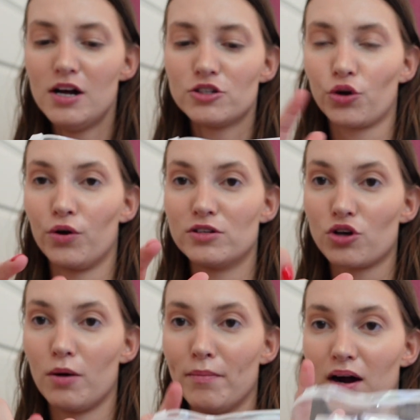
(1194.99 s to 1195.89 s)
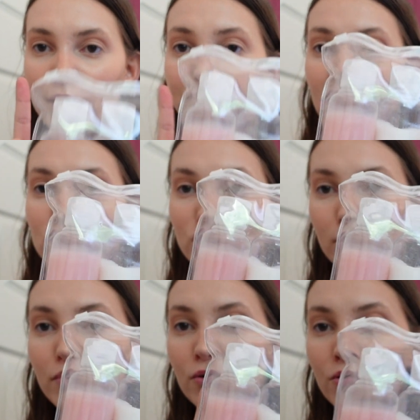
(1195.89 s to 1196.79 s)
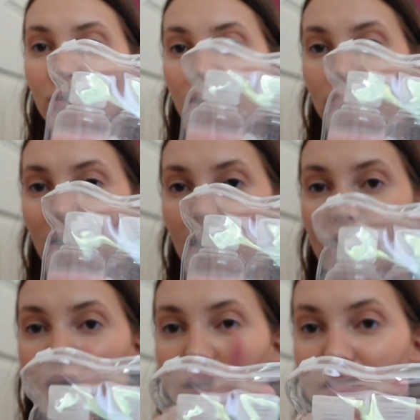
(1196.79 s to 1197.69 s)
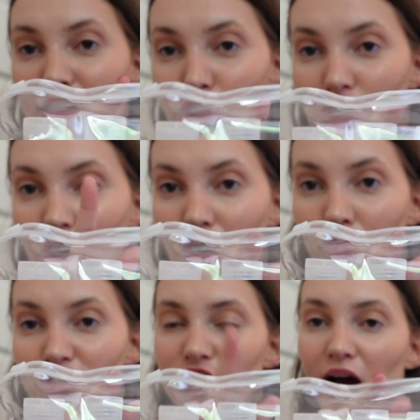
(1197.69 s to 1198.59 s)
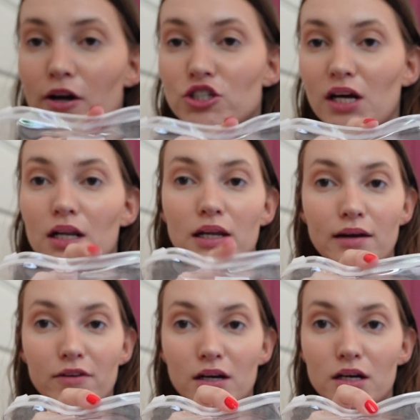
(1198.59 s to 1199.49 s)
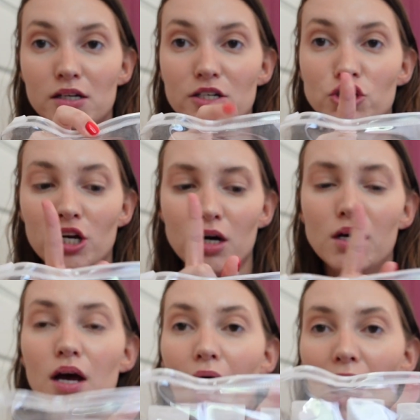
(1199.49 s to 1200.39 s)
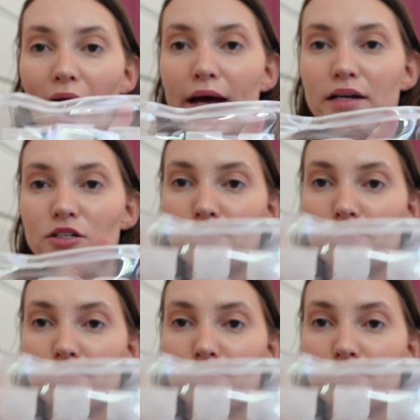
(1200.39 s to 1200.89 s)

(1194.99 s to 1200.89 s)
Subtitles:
So it's got my shampoo, my conditioner, which is actually a leave-in conditioner, and